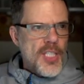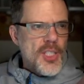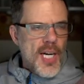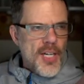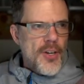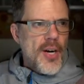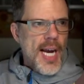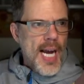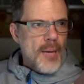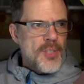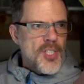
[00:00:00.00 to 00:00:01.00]
actually
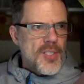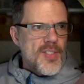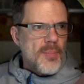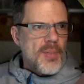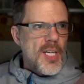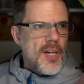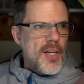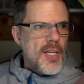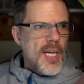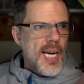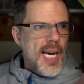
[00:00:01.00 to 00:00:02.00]
under Options up here,